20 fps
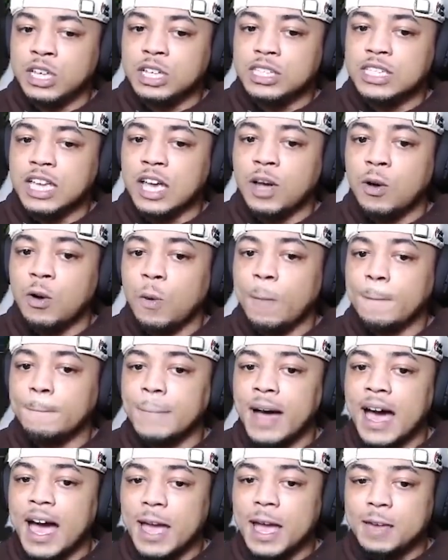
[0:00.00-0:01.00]
So
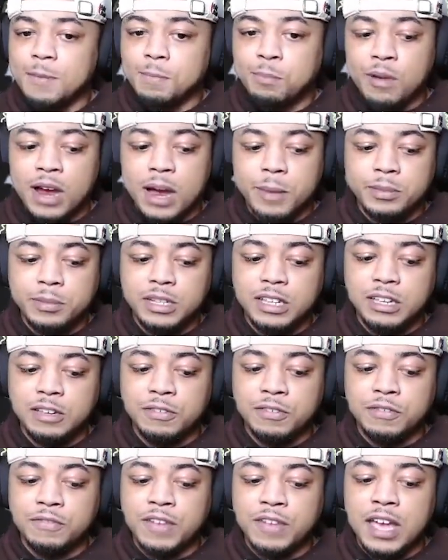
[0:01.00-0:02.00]
my probably
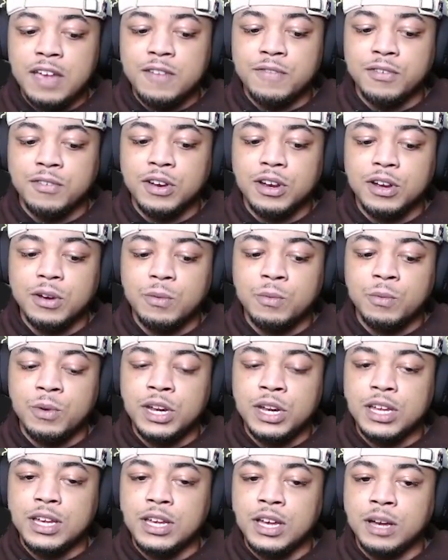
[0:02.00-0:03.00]
favorite
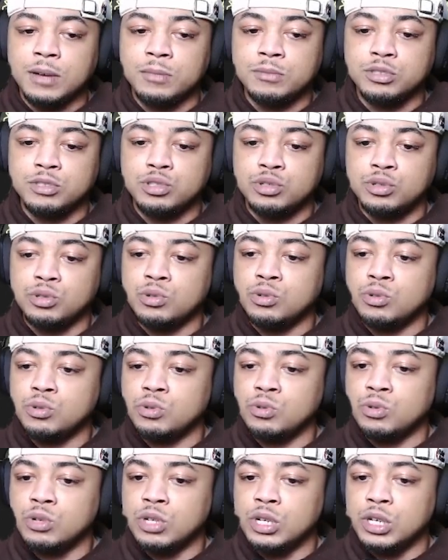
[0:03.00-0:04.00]
when it comes
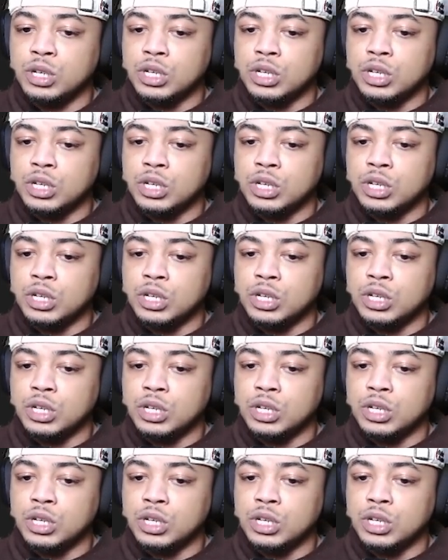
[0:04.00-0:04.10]
to